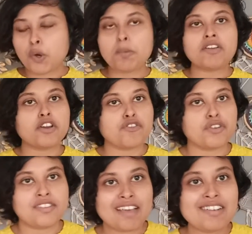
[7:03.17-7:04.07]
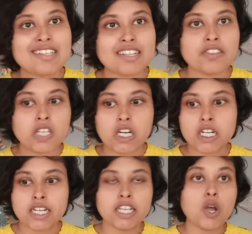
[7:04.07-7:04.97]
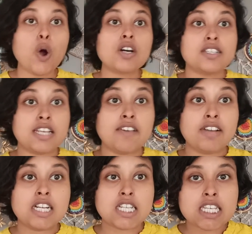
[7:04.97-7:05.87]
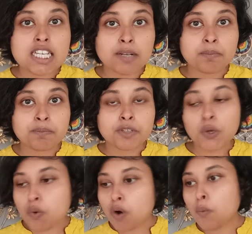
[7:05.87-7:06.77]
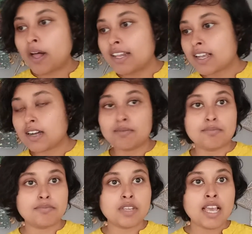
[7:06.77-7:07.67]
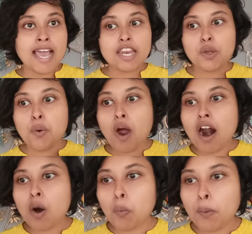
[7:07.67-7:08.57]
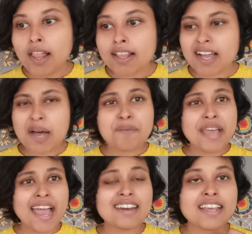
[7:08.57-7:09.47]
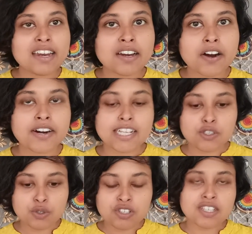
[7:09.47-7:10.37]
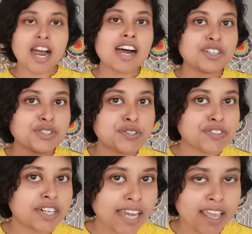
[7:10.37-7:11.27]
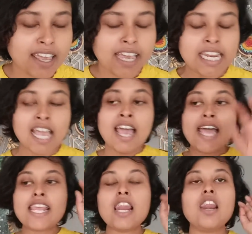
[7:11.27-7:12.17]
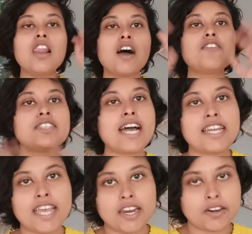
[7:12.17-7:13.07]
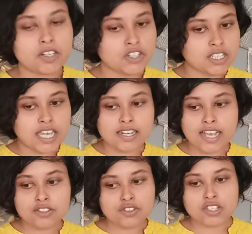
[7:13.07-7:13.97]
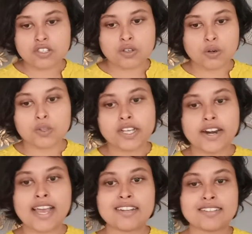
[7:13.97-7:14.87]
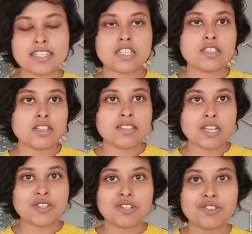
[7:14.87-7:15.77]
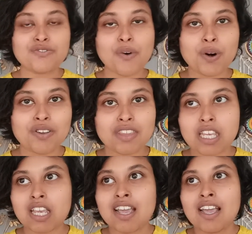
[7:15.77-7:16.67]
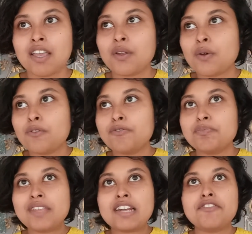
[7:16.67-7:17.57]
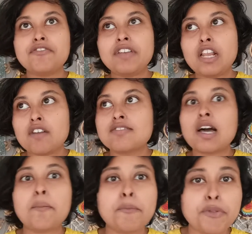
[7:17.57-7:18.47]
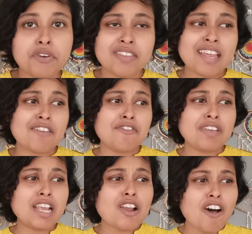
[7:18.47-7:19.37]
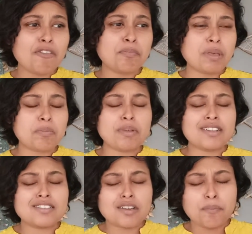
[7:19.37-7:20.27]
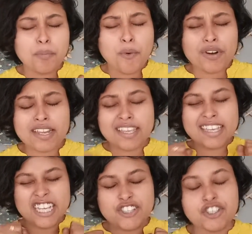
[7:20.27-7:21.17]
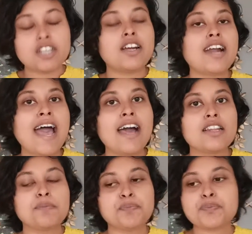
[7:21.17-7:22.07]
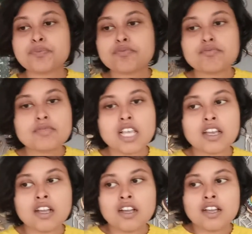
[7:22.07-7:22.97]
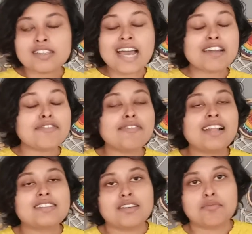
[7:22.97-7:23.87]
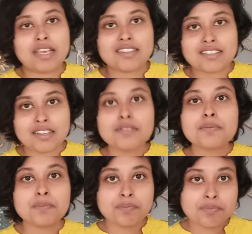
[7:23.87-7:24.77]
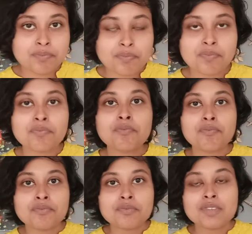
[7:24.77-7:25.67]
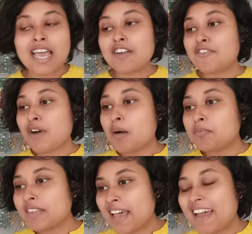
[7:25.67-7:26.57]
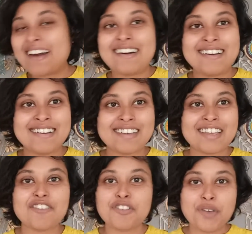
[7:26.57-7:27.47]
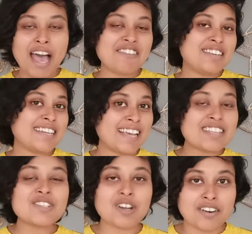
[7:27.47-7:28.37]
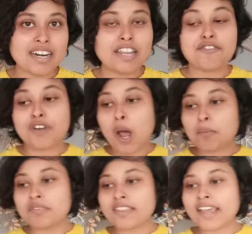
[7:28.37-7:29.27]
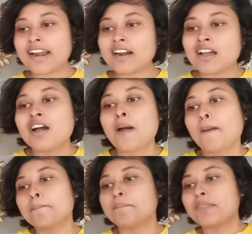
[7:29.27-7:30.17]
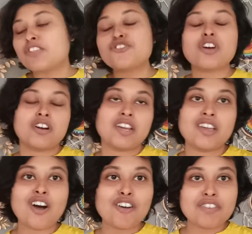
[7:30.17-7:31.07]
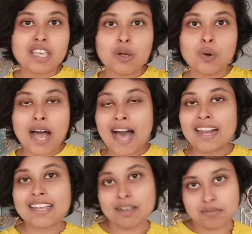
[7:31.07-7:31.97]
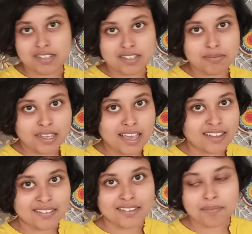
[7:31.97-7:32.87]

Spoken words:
No matter if you're 17, 30 or 70, you are welcome. And you are welcomed and encouraged to start over again. And I loved that energy. And I used to just go there and sit in the sessions for the, you know, that feel of community, that feel of people supporting each other. And that felt amazing. And from there, if you haven't guessed already, from there, the journey of Ego Alchemist began.